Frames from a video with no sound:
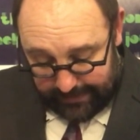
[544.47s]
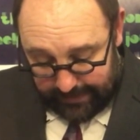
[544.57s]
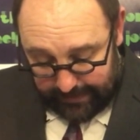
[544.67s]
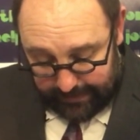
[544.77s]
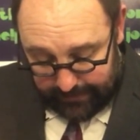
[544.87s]

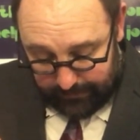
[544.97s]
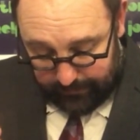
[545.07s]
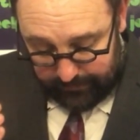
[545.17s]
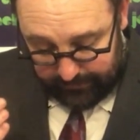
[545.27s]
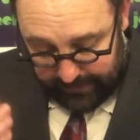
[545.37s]
uh,
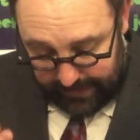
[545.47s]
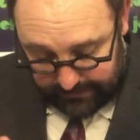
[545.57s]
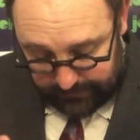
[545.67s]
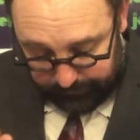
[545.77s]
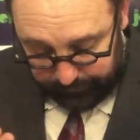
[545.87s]

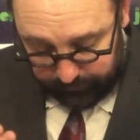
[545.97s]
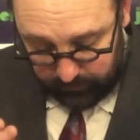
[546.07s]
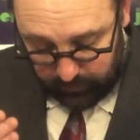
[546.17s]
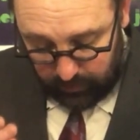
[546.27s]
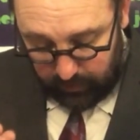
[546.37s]
that
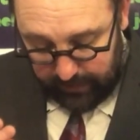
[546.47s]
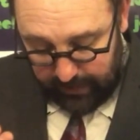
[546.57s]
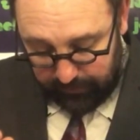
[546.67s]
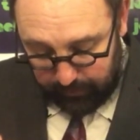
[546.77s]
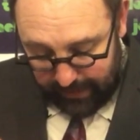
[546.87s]
God
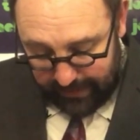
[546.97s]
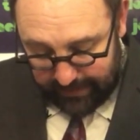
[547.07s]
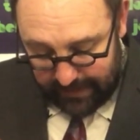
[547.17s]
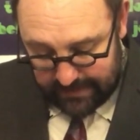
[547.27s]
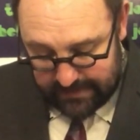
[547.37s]
hath
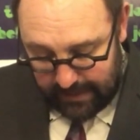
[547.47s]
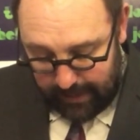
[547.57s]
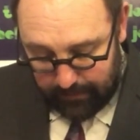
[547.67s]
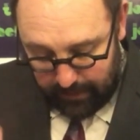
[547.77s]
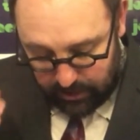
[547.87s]
made that
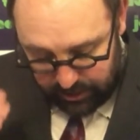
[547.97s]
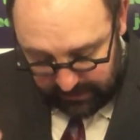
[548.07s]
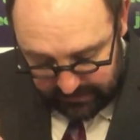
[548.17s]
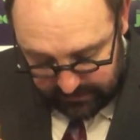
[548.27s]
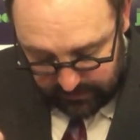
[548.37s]
same
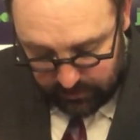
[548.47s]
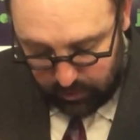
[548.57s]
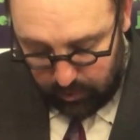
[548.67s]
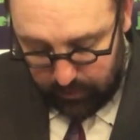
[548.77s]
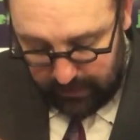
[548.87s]
Jesus
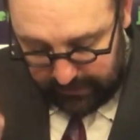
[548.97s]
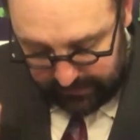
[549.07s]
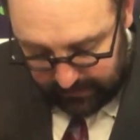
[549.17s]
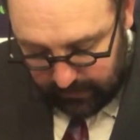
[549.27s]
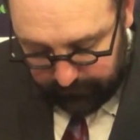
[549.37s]
whom
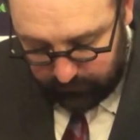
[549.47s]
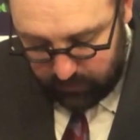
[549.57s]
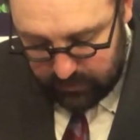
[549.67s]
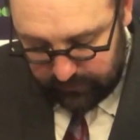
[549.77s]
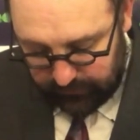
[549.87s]
ye have
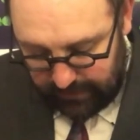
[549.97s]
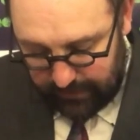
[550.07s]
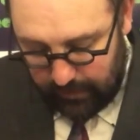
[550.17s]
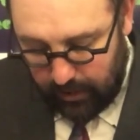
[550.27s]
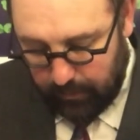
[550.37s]

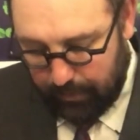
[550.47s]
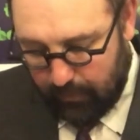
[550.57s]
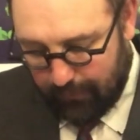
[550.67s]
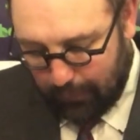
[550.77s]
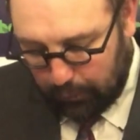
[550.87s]
crucified,
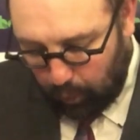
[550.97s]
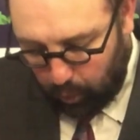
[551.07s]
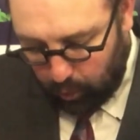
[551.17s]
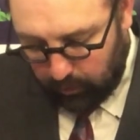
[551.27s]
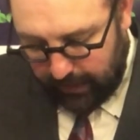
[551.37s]
both
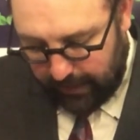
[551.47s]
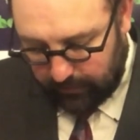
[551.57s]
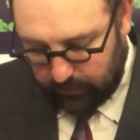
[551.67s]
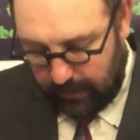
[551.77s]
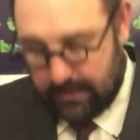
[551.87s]
Lord
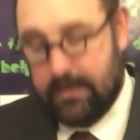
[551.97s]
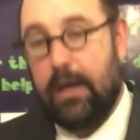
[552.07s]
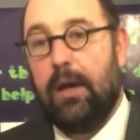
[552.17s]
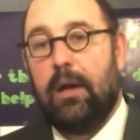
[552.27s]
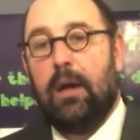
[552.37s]
and Christ.
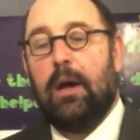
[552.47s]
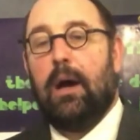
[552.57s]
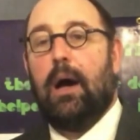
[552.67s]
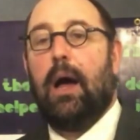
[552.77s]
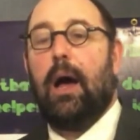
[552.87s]

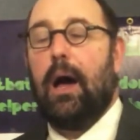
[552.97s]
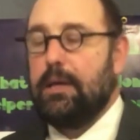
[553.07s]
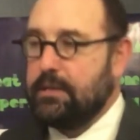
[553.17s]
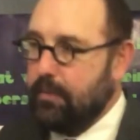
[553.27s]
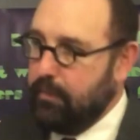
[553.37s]
I, I
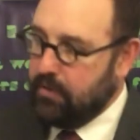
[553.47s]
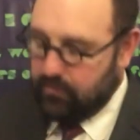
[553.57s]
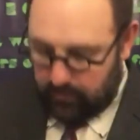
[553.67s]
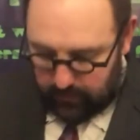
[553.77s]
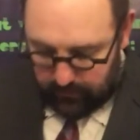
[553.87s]
submit
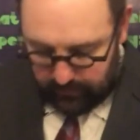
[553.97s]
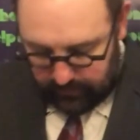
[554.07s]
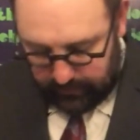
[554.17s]
to you a